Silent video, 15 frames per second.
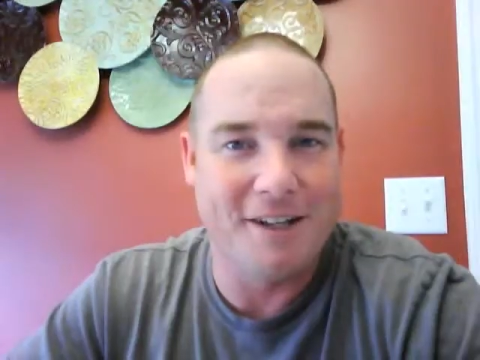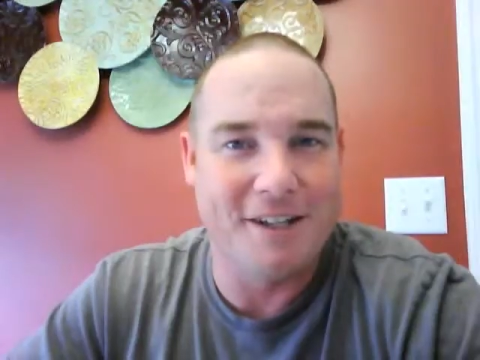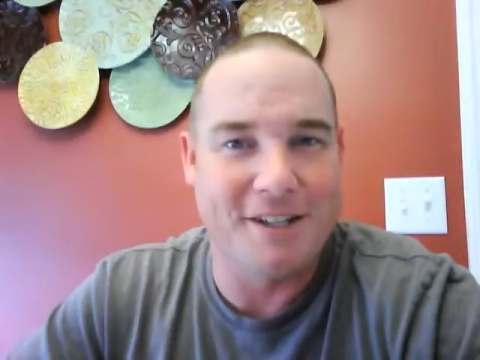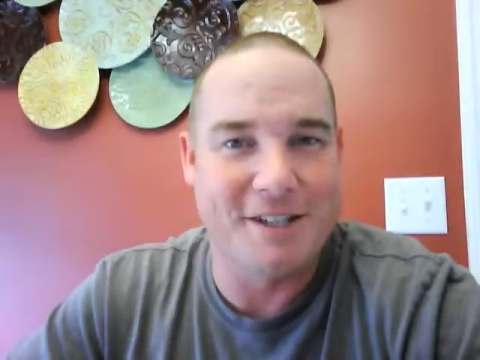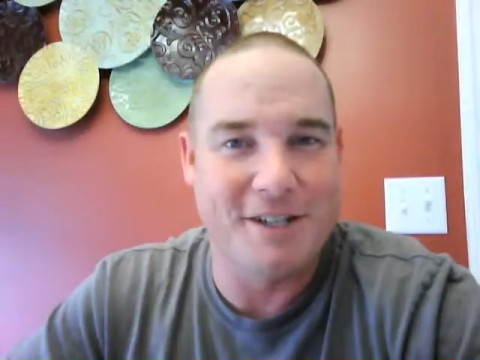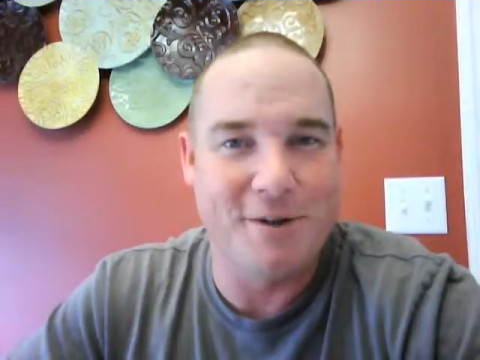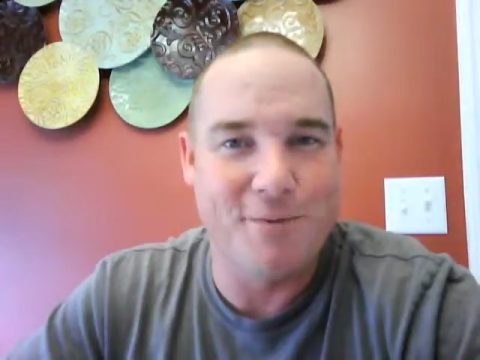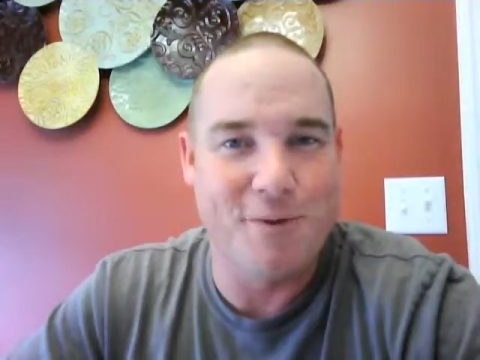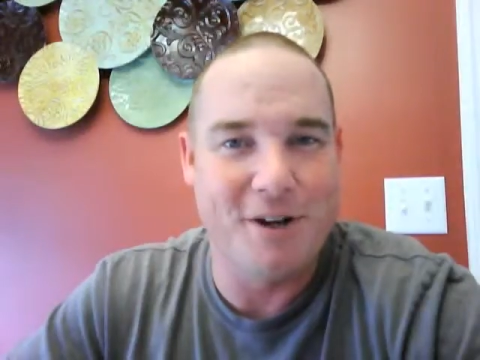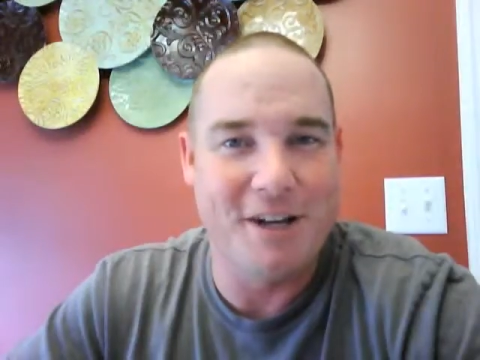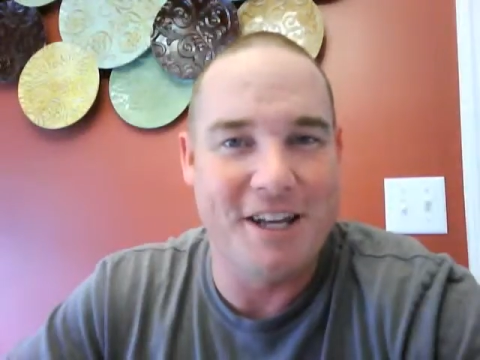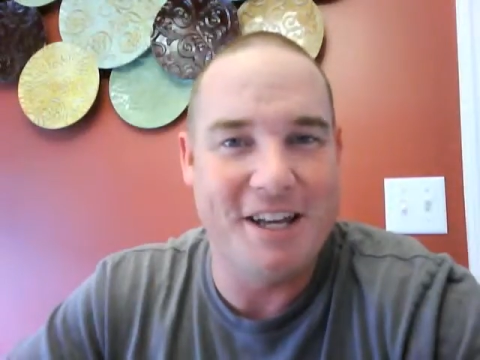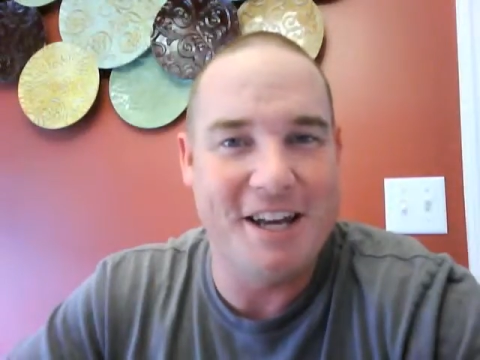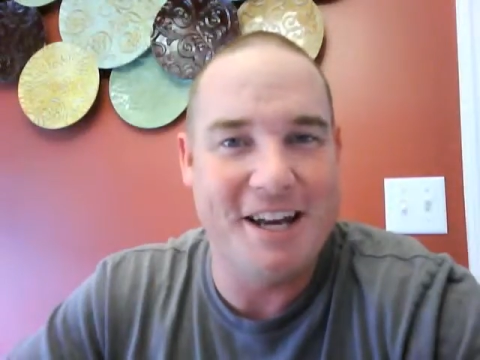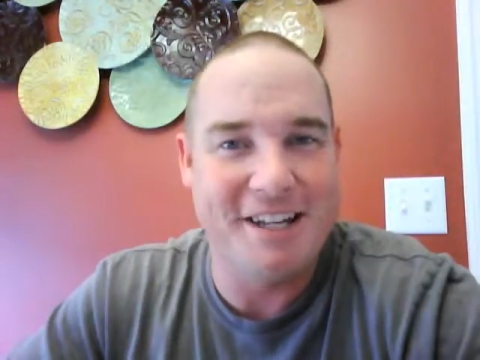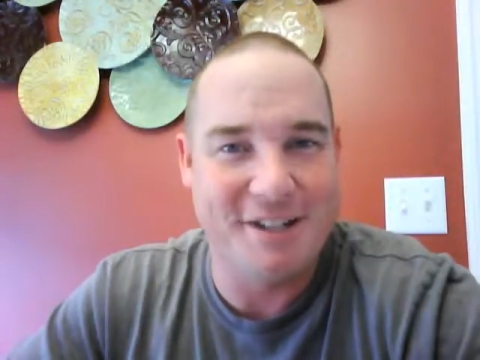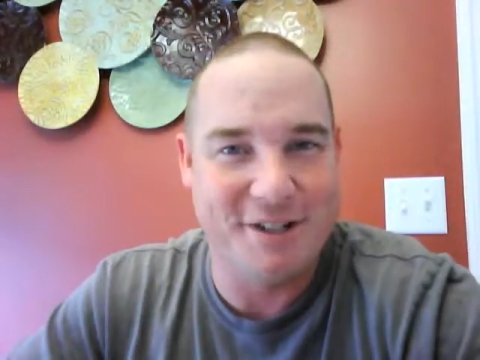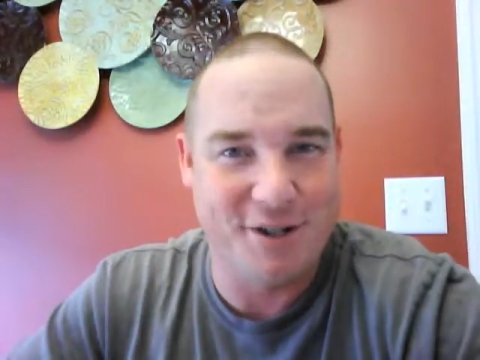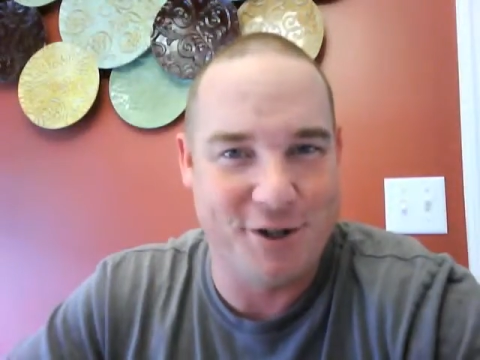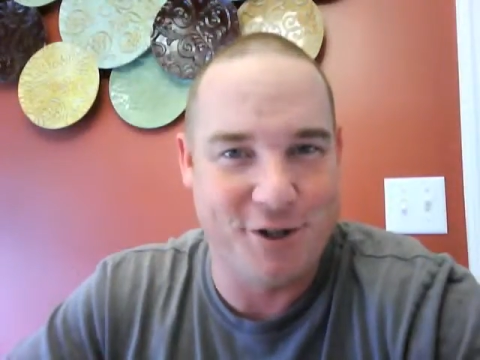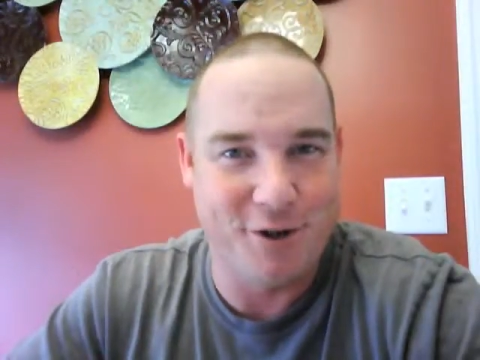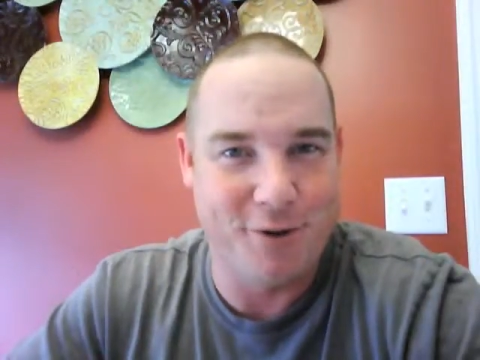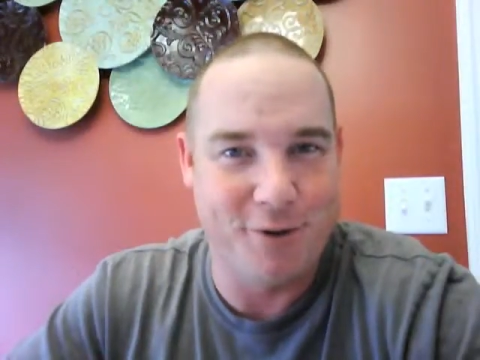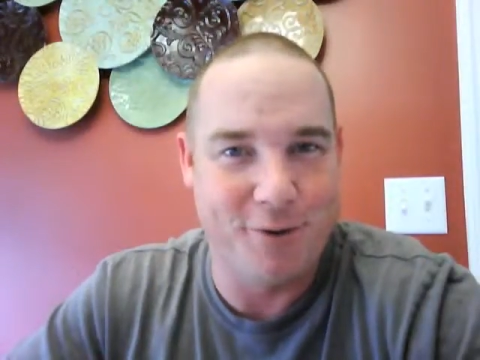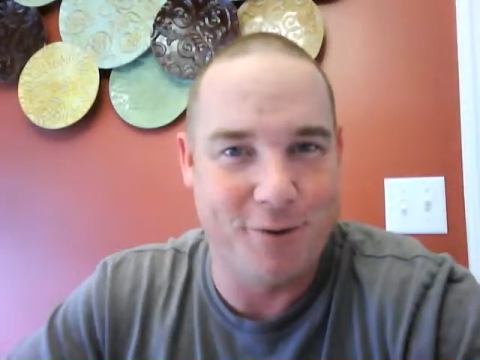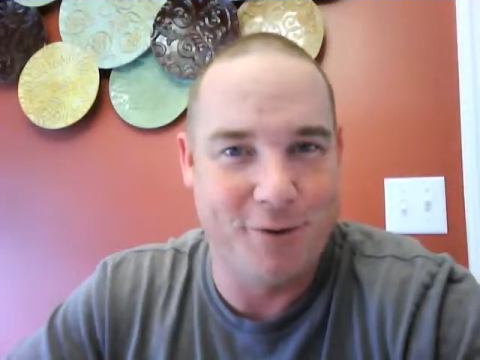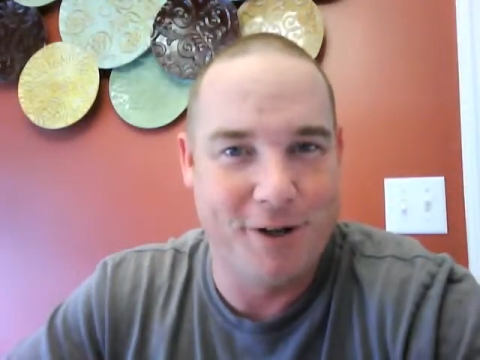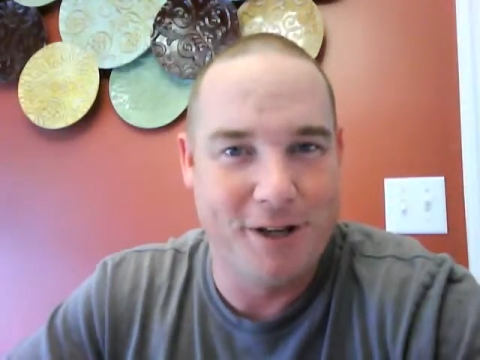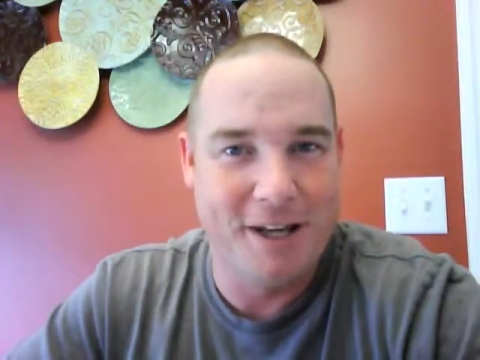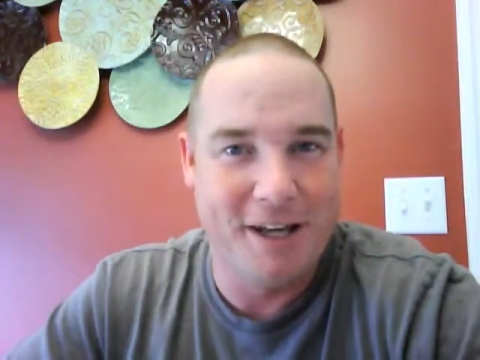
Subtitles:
and see what He has to show you.